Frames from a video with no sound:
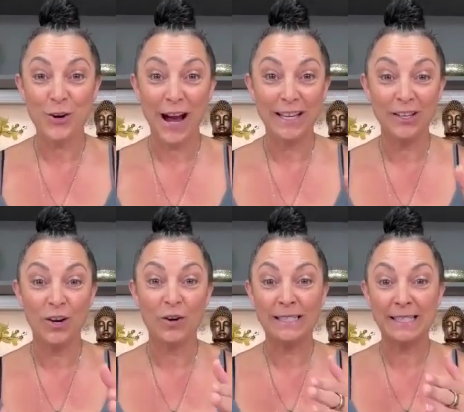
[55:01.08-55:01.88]
So
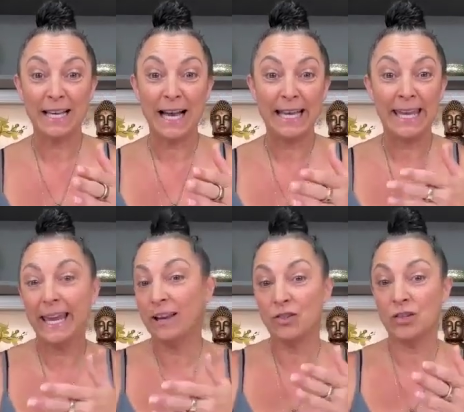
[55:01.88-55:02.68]
it's like I
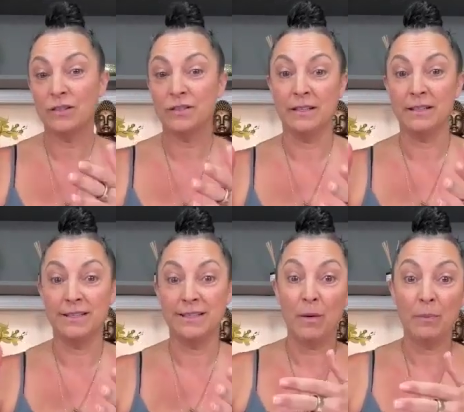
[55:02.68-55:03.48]
can't just
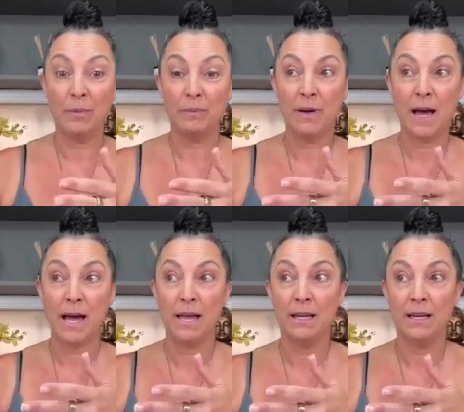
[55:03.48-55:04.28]
dump
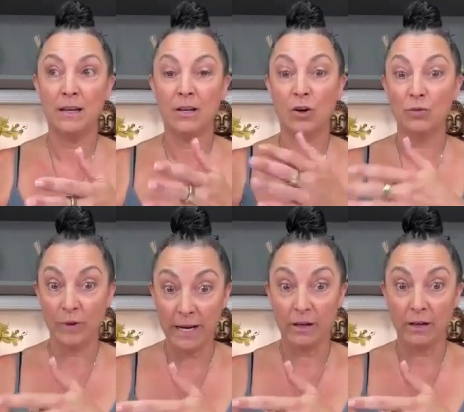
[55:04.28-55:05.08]
my
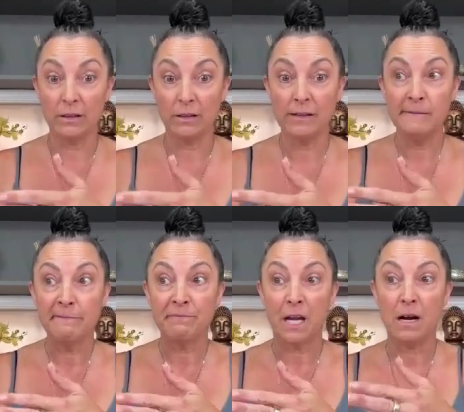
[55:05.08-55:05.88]
career
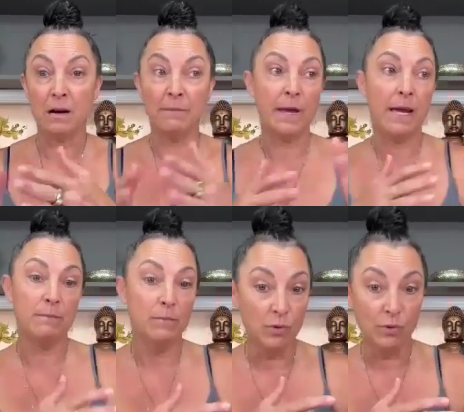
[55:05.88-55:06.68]

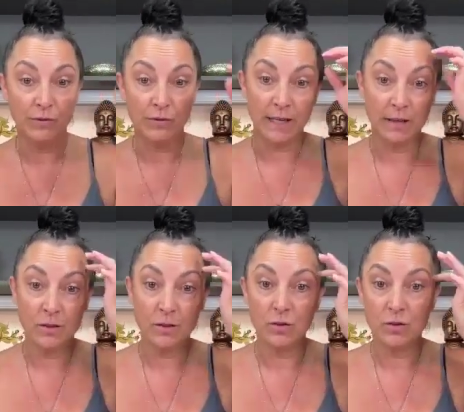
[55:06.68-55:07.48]
and move
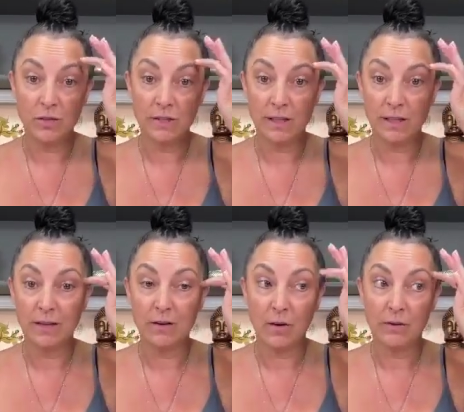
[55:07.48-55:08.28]
into
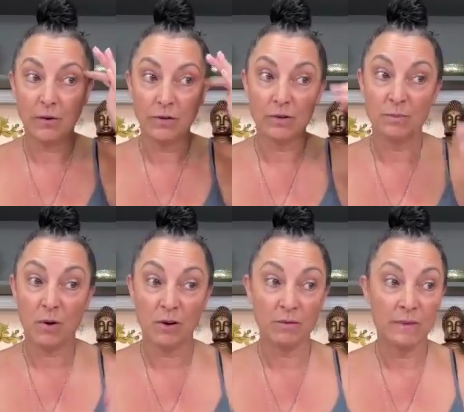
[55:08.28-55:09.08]
UGC, although there's
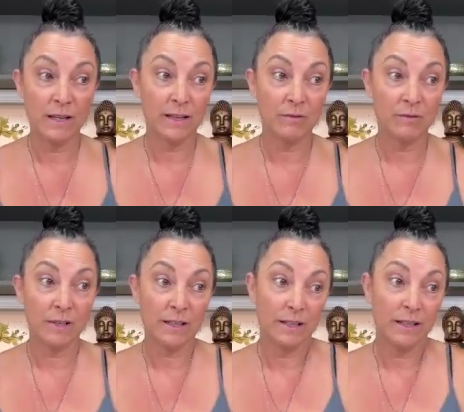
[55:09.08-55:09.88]
part of me that
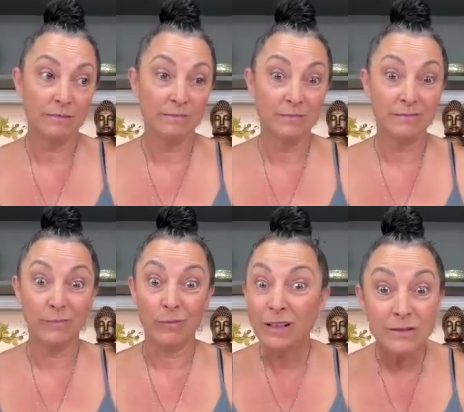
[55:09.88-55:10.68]
really
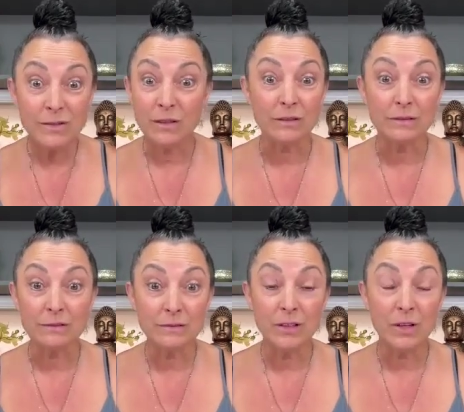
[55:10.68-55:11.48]
wants to,
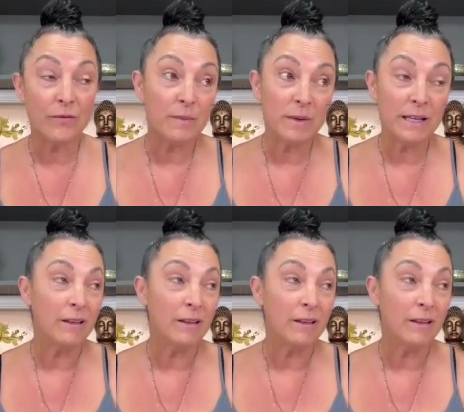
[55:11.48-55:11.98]
if I'm